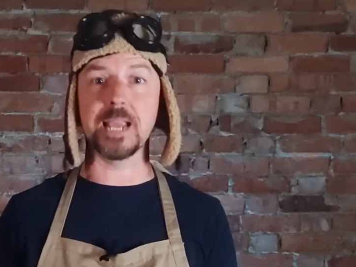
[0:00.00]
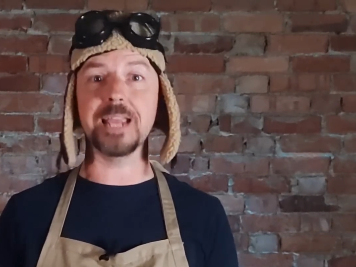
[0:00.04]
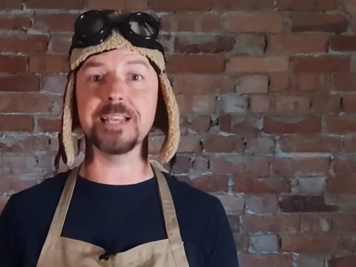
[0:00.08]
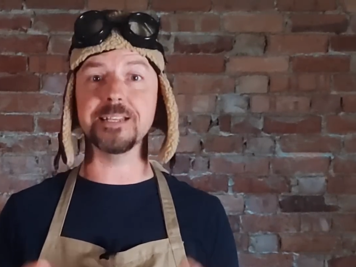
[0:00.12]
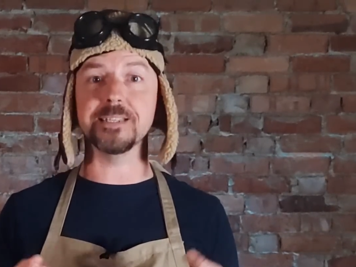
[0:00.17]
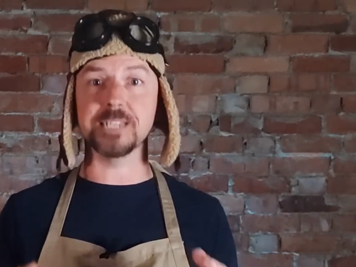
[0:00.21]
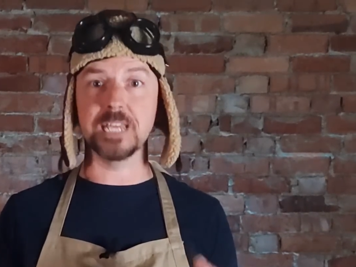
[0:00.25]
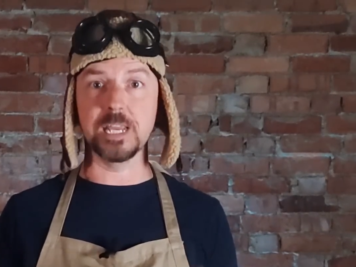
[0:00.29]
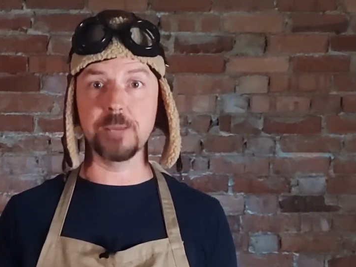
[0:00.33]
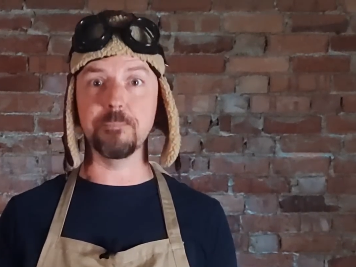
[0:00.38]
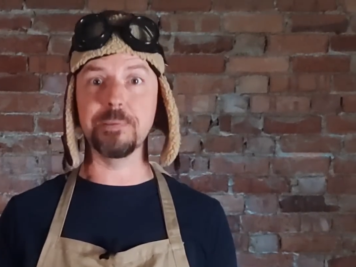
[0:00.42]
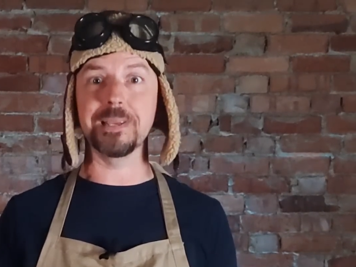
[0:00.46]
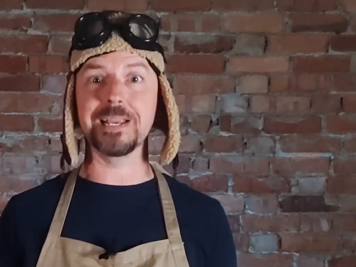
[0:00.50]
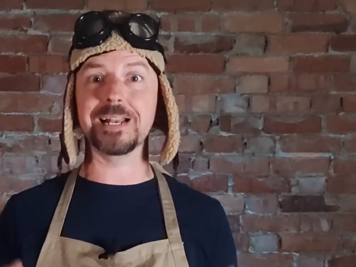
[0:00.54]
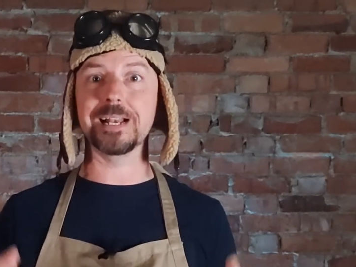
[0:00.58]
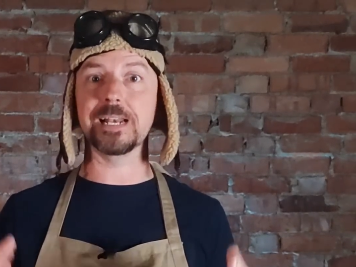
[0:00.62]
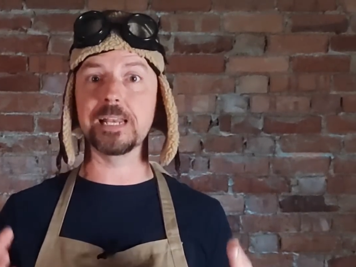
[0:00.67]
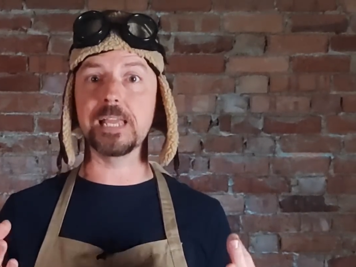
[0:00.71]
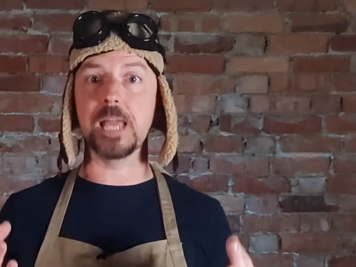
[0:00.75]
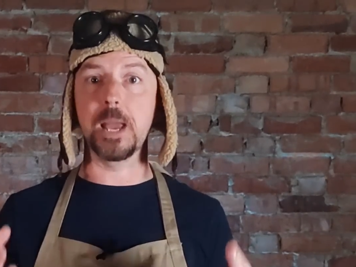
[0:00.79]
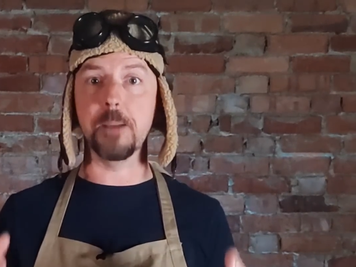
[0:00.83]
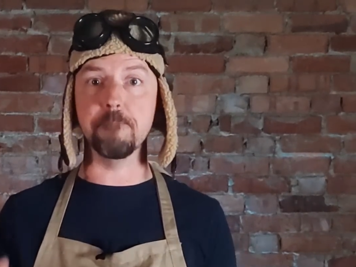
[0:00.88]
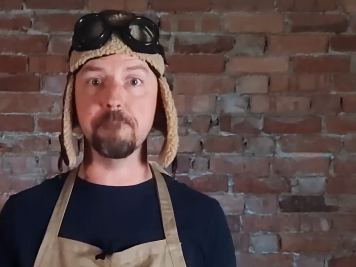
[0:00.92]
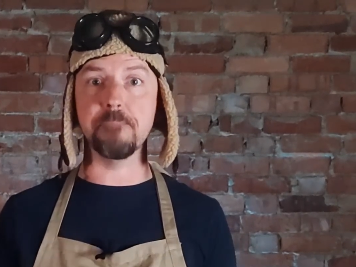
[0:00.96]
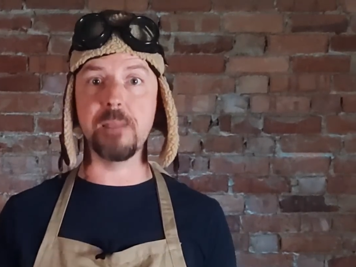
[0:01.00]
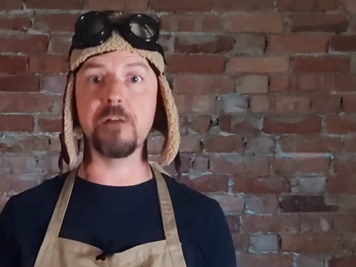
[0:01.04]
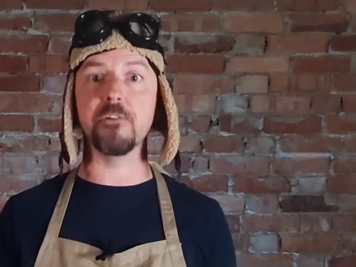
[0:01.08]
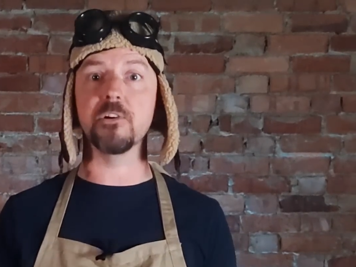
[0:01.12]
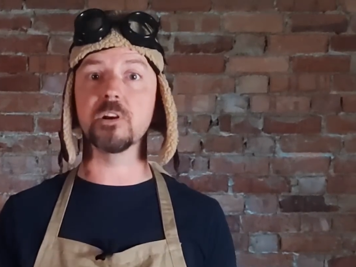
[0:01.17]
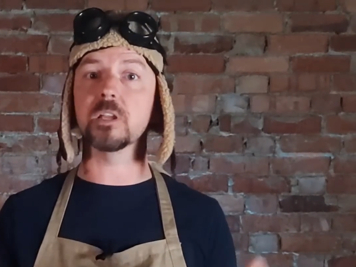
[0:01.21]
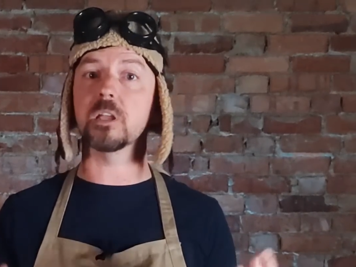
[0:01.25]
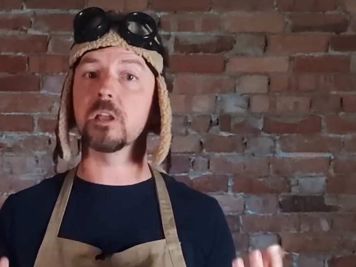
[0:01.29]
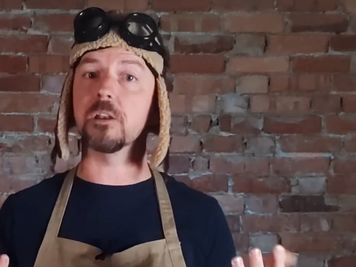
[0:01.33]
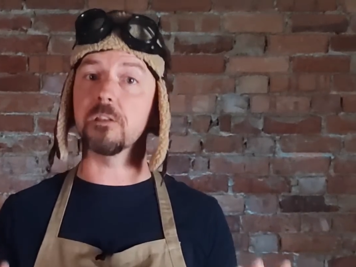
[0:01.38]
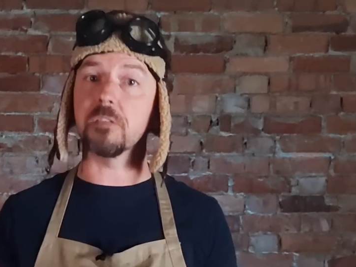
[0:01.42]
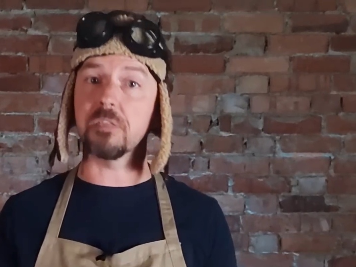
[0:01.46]
a typically
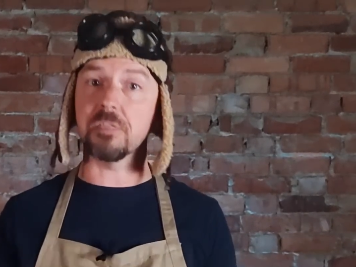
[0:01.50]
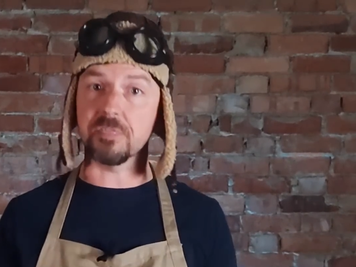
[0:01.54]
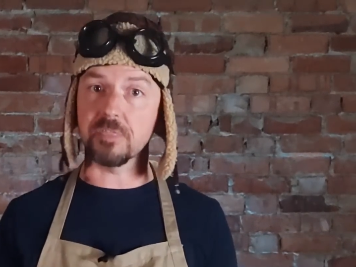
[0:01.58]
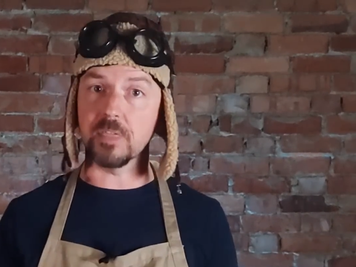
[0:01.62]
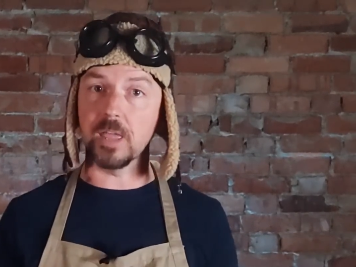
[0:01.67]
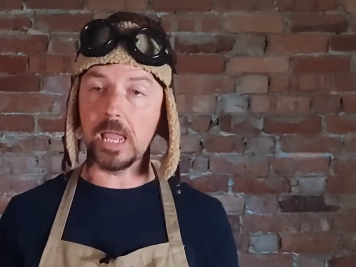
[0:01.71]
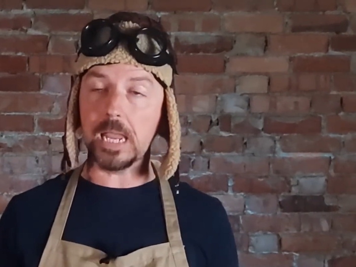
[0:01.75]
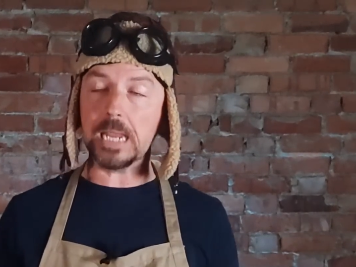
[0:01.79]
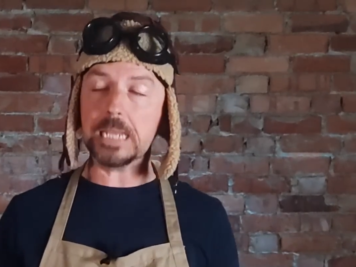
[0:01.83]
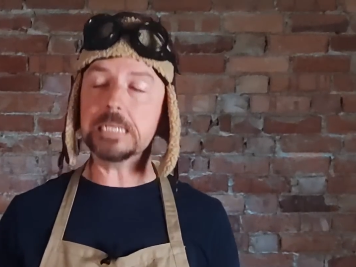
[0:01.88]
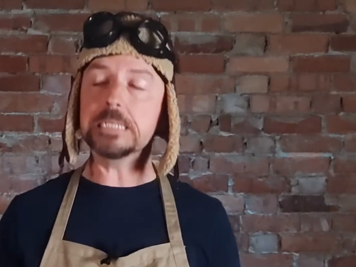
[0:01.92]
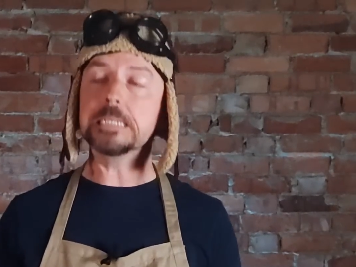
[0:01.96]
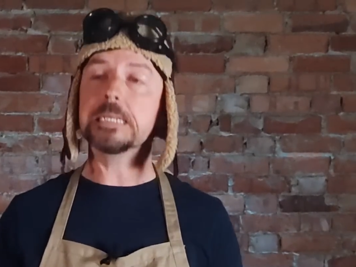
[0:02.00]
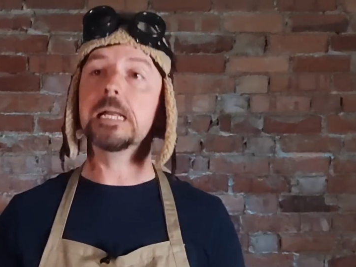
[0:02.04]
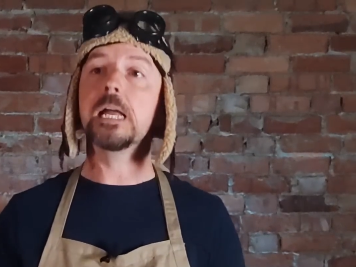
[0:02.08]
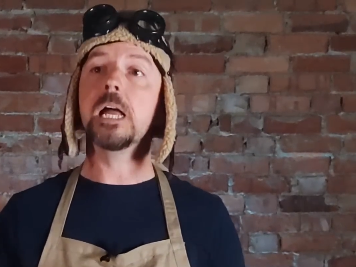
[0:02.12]
American thing,